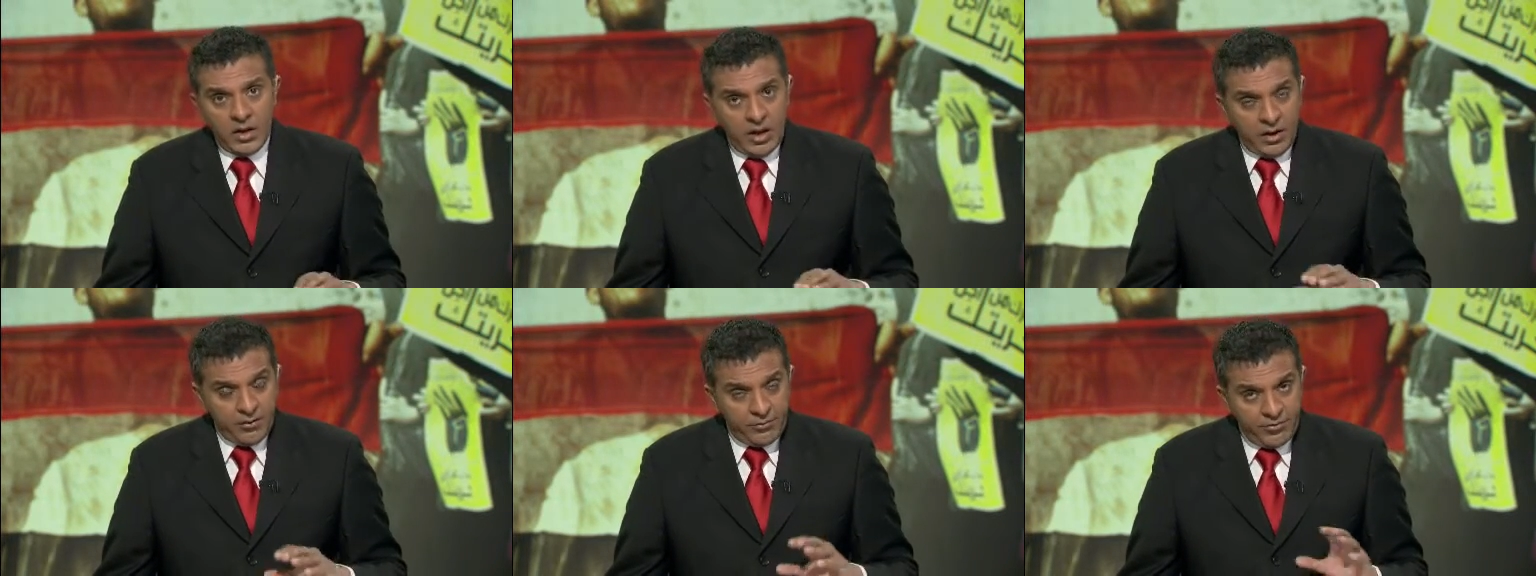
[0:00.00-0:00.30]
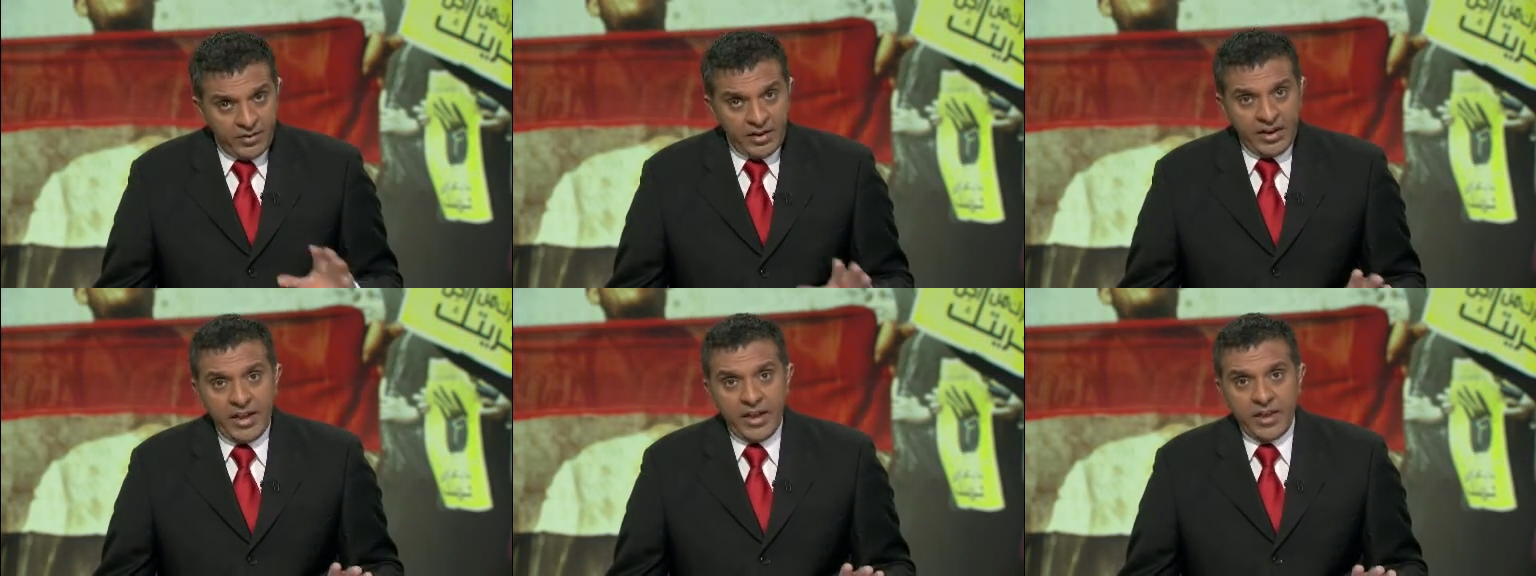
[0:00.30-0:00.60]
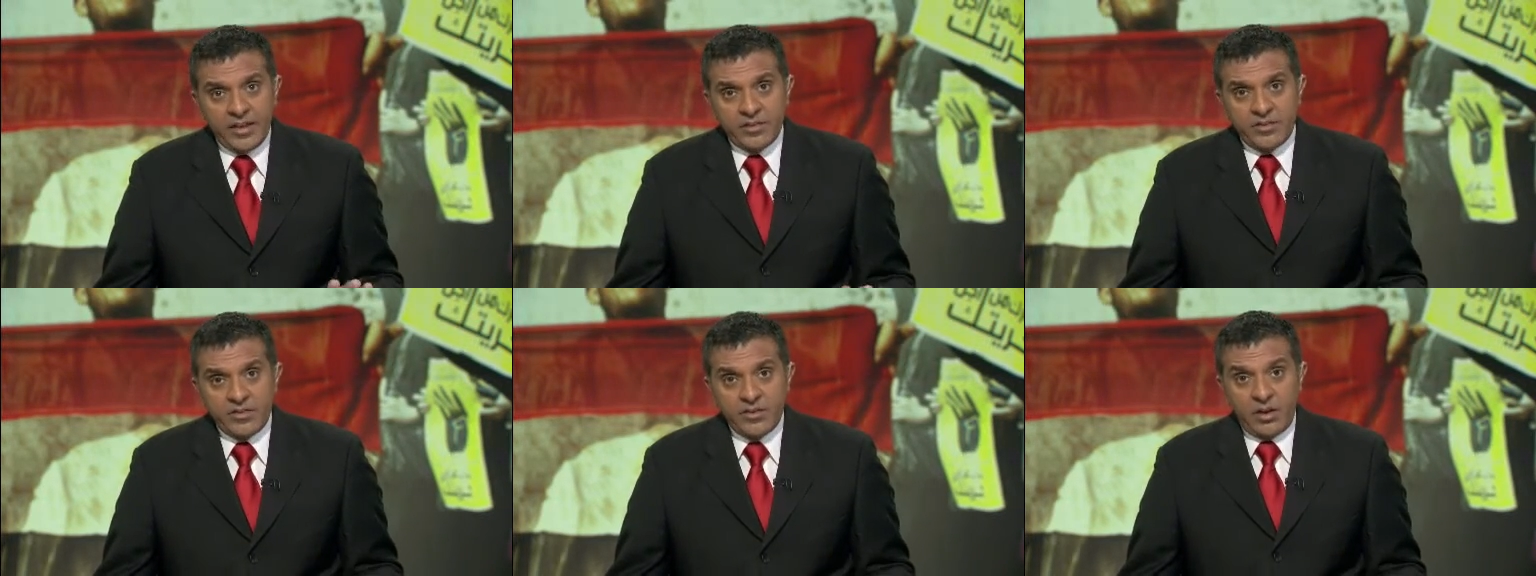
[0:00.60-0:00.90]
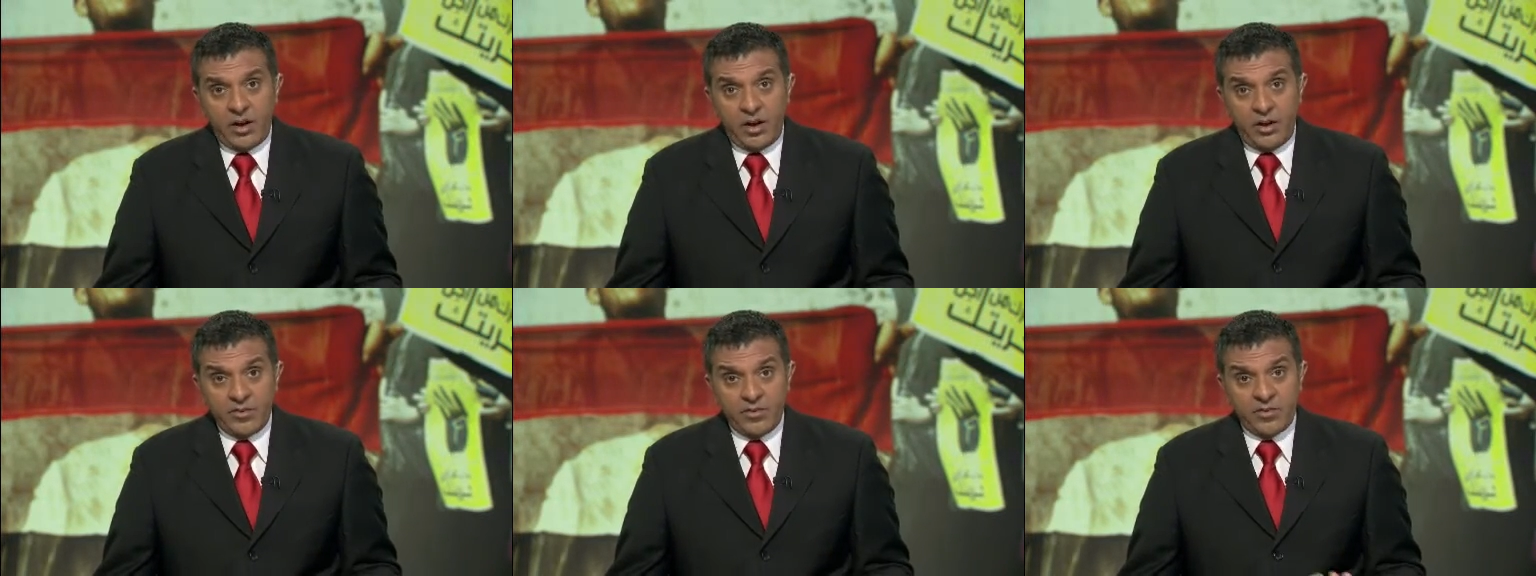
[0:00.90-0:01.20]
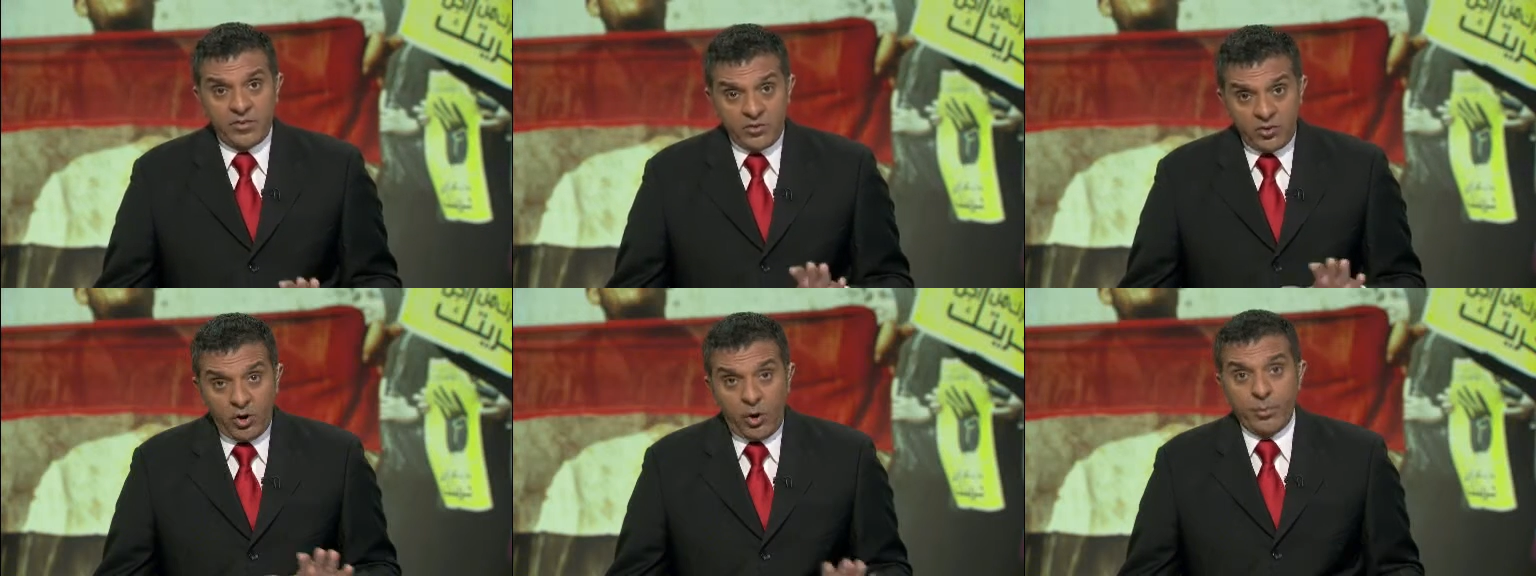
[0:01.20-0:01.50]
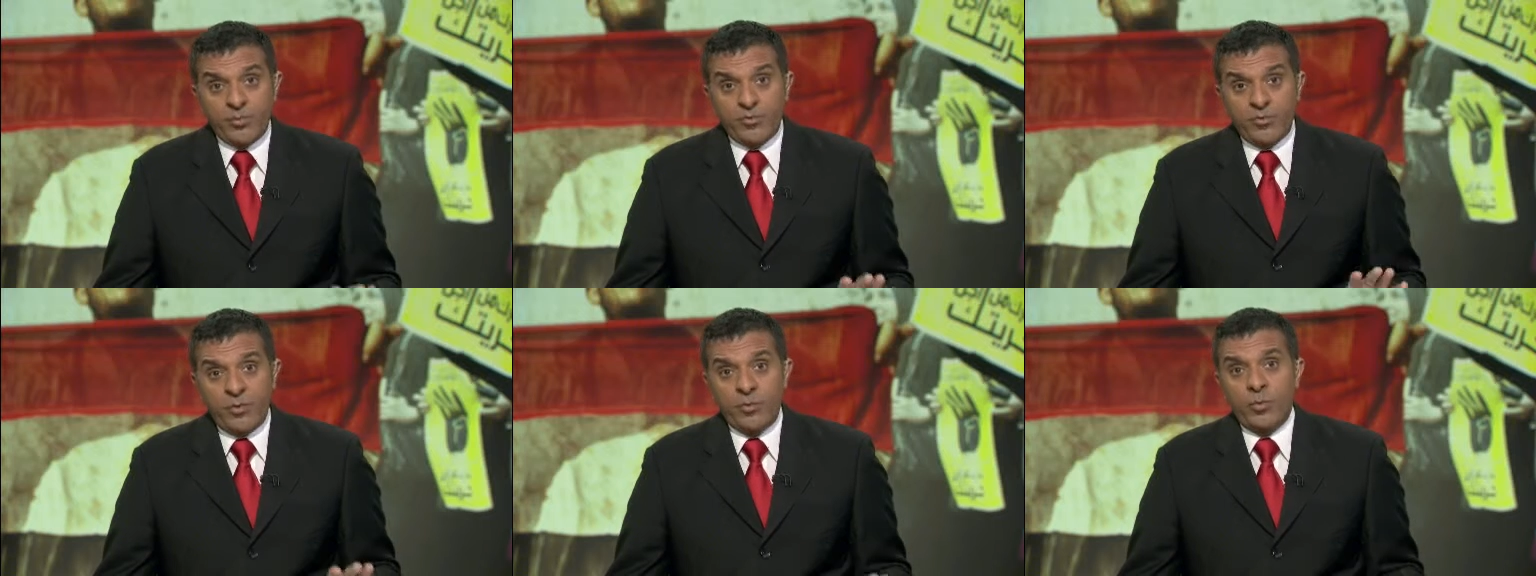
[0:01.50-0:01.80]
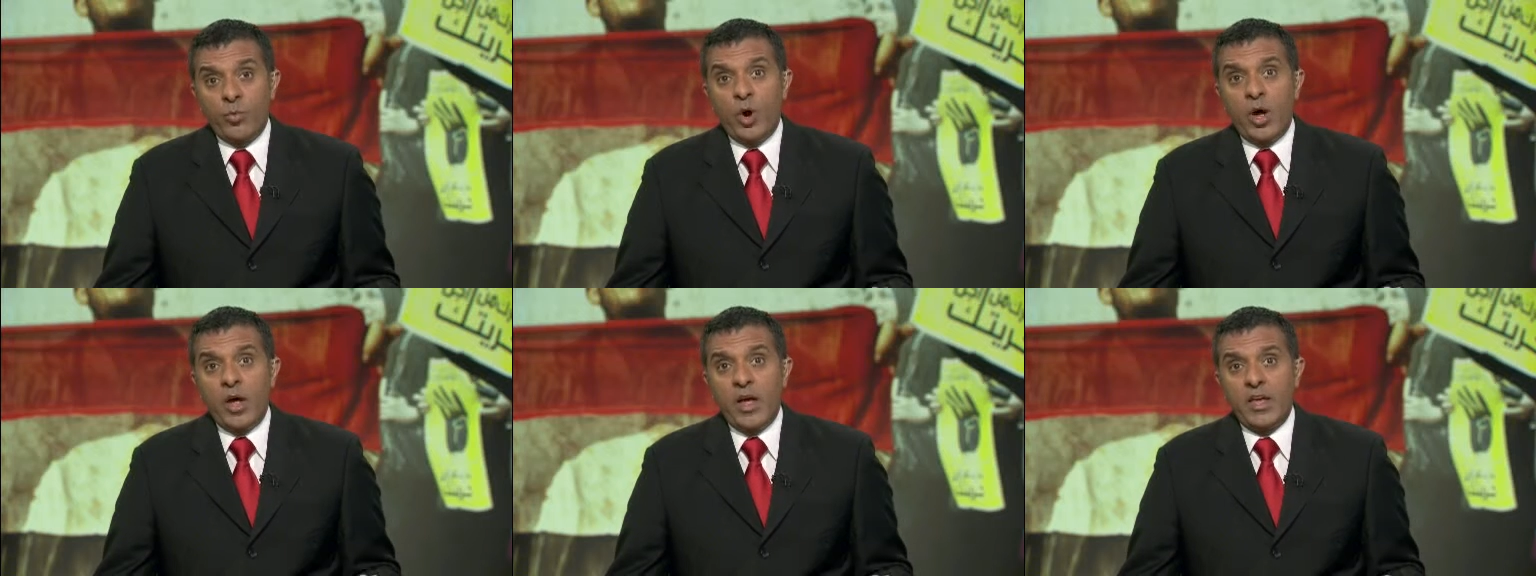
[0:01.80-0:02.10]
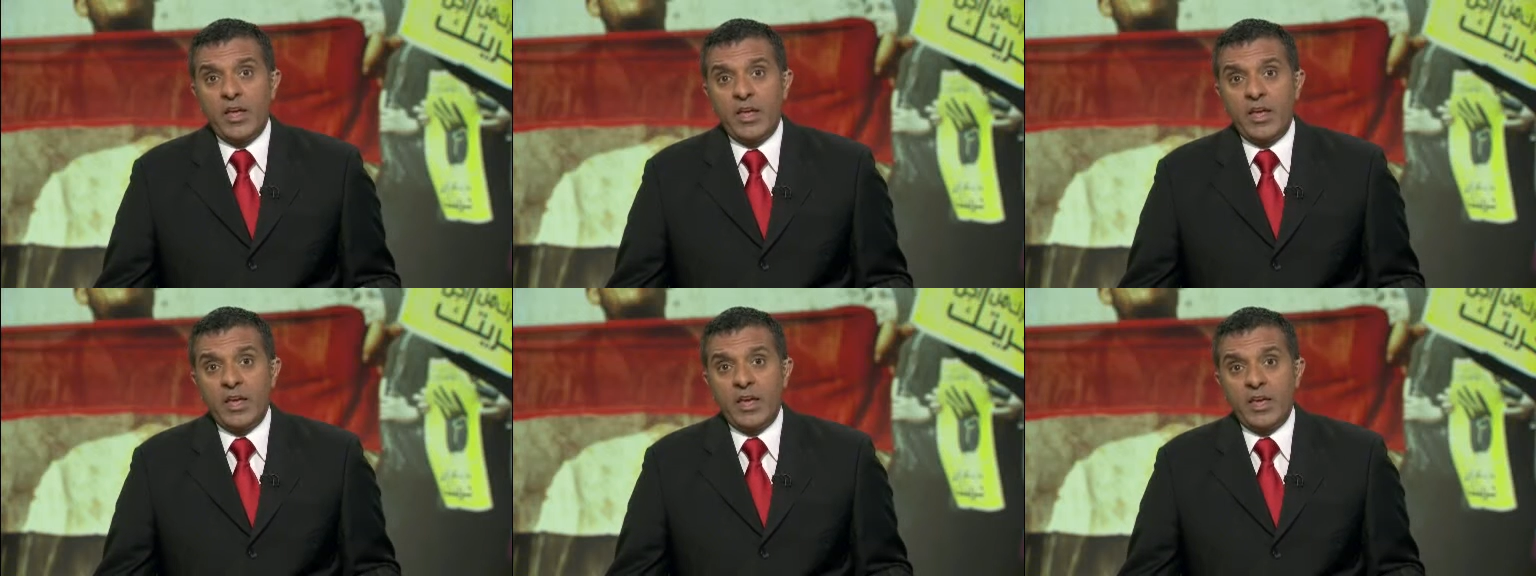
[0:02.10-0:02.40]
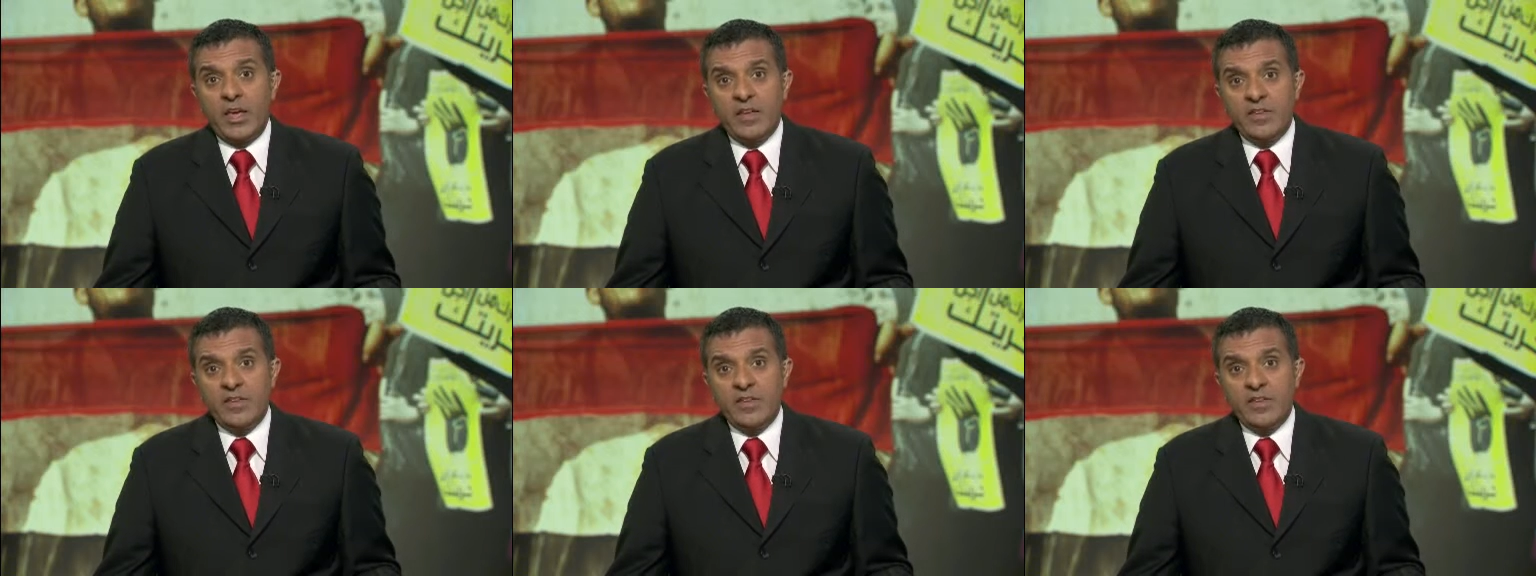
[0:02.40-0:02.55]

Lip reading: affiliates are stopped from working,